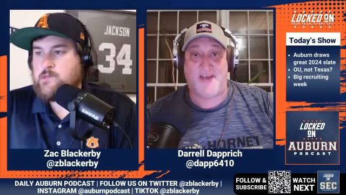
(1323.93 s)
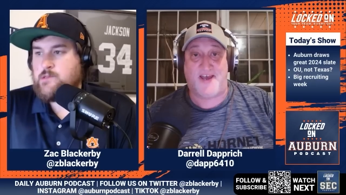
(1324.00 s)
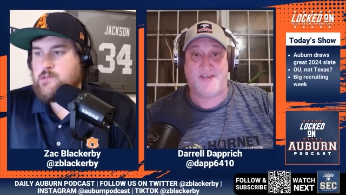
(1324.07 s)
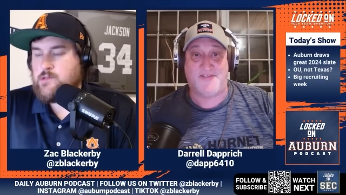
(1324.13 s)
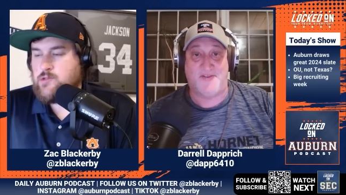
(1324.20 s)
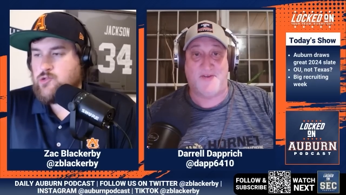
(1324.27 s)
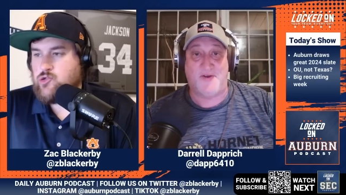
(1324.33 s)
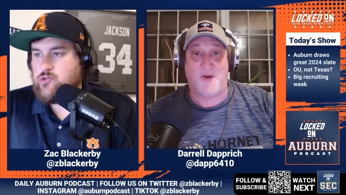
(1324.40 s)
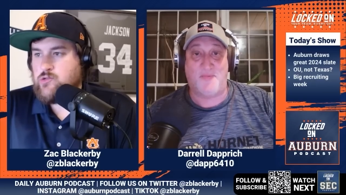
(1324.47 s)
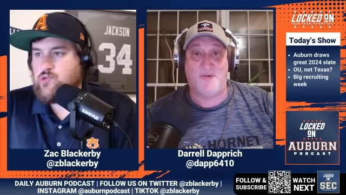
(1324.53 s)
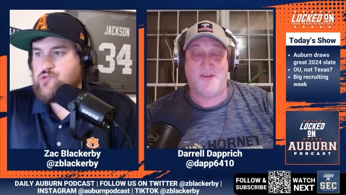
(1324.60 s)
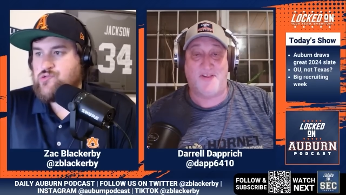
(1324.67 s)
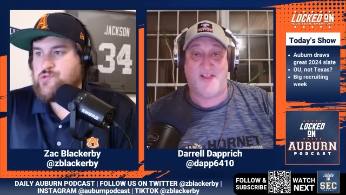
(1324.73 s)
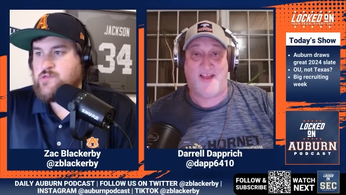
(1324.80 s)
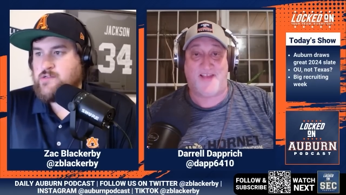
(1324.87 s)
Speaker 1: guys in the
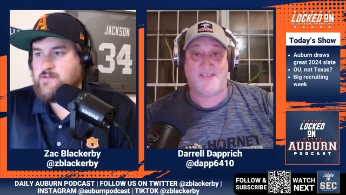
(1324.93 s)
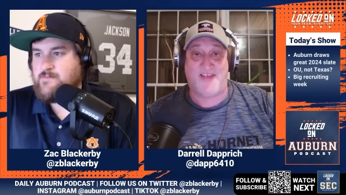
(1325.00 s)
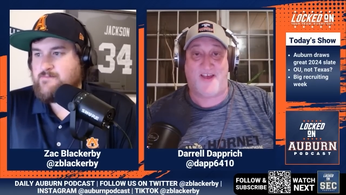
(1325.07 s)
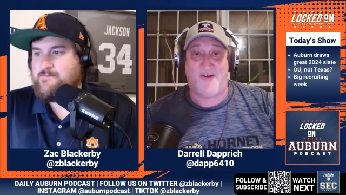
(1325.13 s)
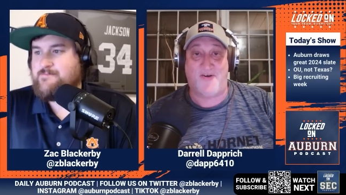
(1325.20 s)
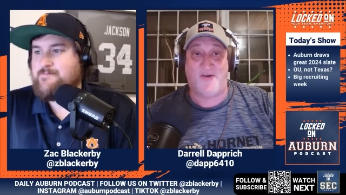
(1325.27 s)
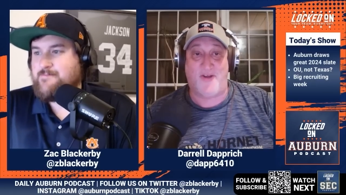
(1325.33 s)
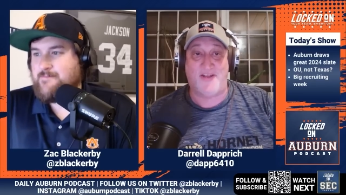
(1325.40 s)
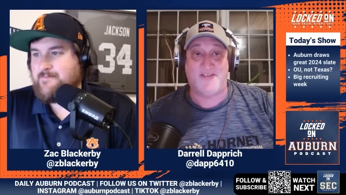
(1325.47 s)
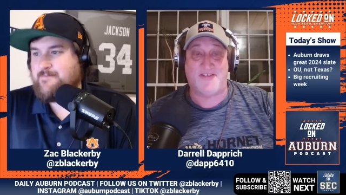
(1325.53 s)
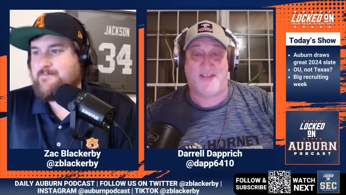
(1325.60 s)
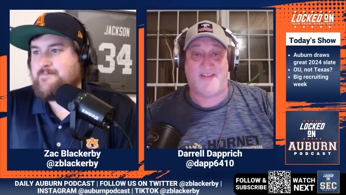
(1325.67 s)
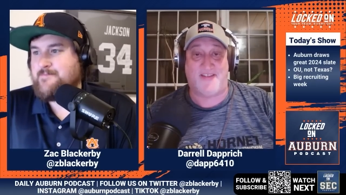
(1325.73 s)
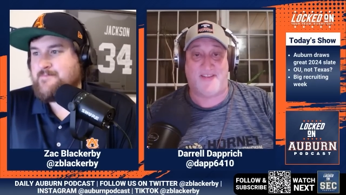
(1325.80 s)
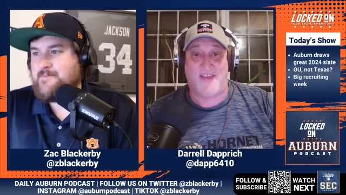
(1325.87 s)
Auburn class. How great is
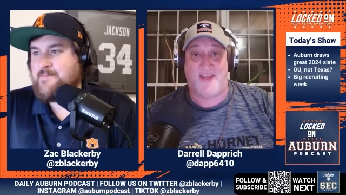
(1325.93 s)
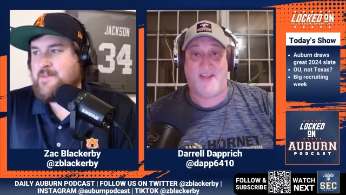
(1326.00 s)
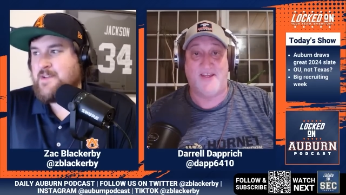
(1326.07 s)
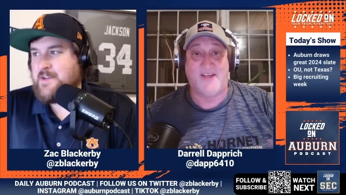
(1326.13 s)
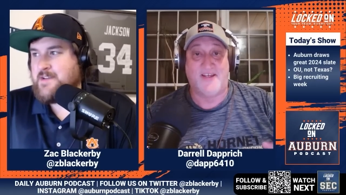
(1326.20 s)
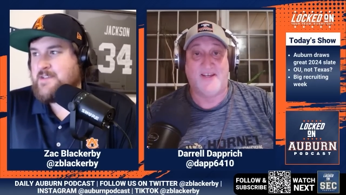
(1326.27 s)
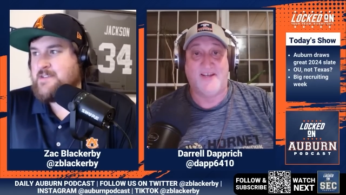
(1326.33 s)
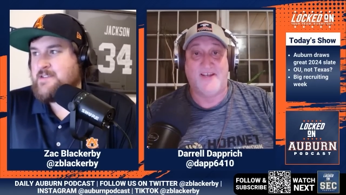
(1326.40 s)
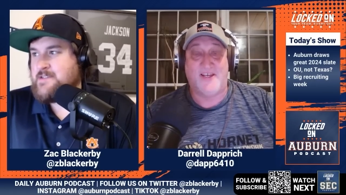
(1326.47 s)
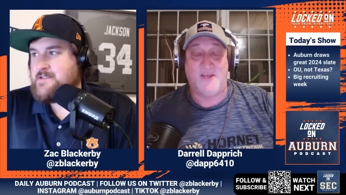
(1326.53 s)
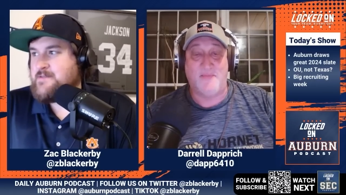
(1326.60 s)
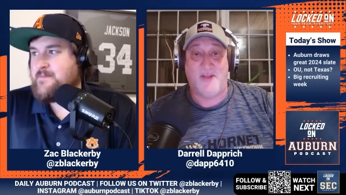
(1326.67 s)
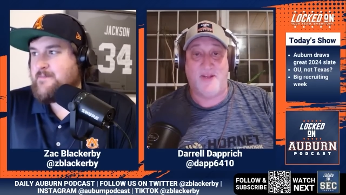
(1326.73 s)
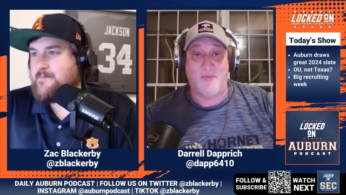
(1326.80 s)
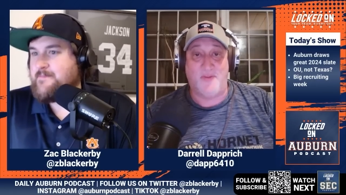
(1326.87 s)
that that they
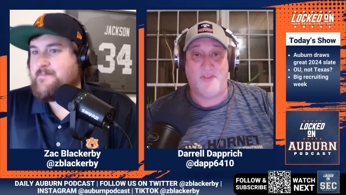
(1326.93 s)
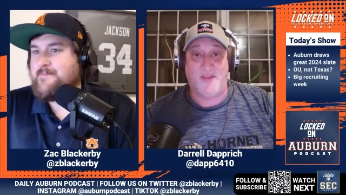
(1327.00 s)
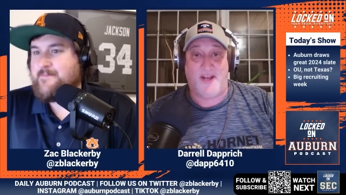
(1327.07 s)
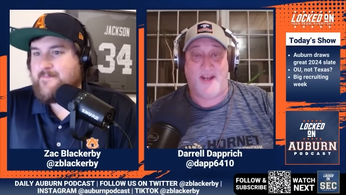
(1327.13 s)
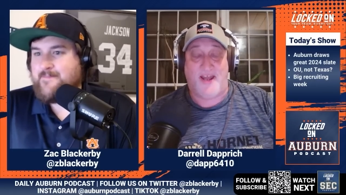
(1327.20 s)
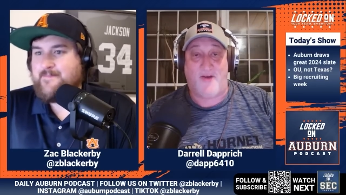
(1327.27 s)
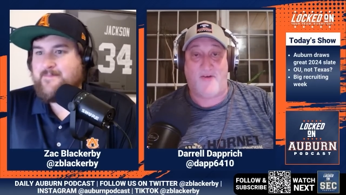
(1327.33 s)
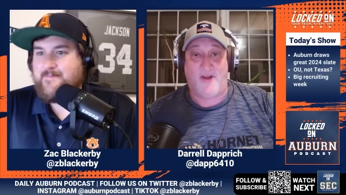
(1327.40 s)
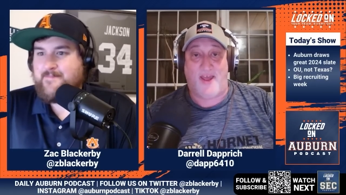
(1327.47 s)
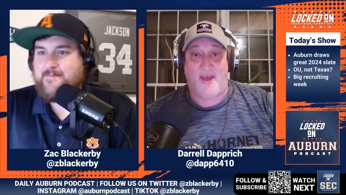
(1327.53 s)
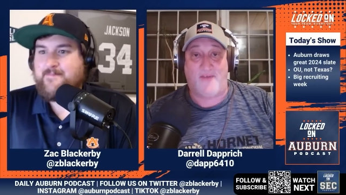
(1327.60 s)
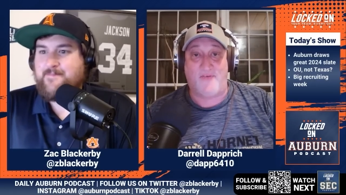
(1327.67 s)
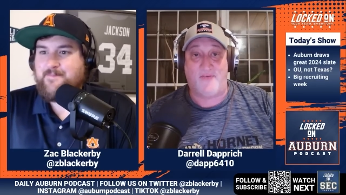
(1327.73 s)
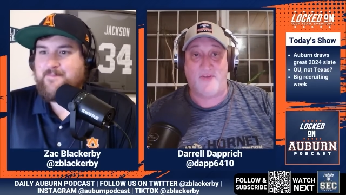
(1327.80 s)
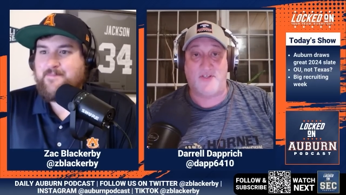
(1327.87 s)
committed within an hour and a
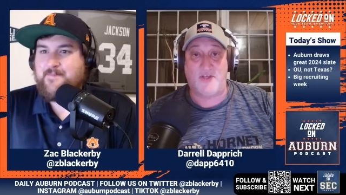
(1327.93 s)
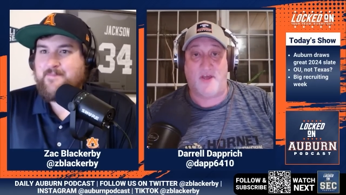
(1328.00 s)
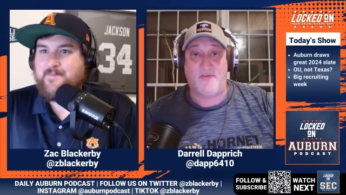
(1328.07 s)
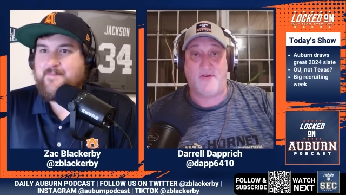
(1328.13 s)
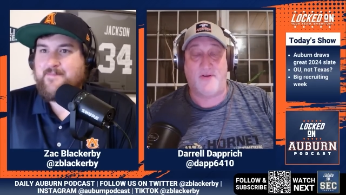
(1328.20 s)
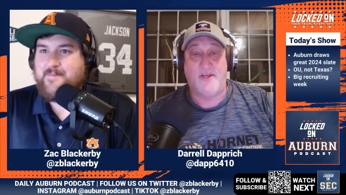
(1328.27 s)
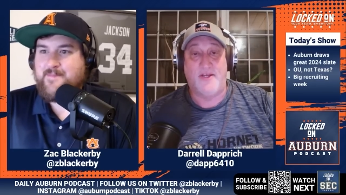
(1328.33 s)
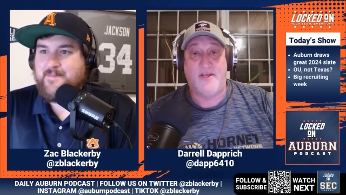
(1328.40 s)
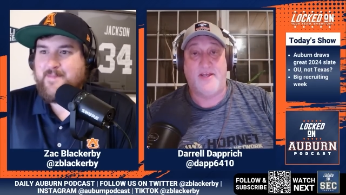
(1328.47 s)
half of each other?